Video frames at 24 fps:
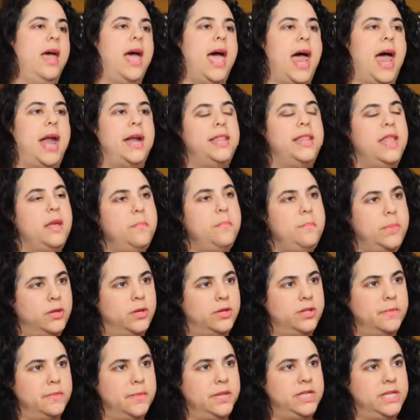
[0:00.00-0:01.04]
How do they
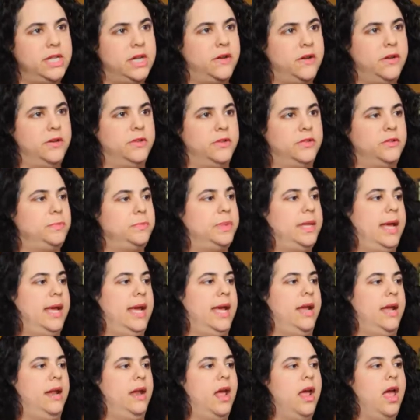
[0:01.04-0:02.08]
build a materials
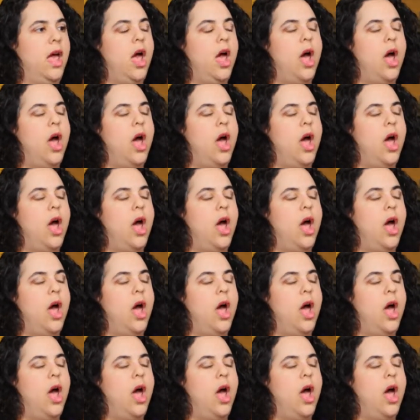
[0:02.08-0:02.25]
plan?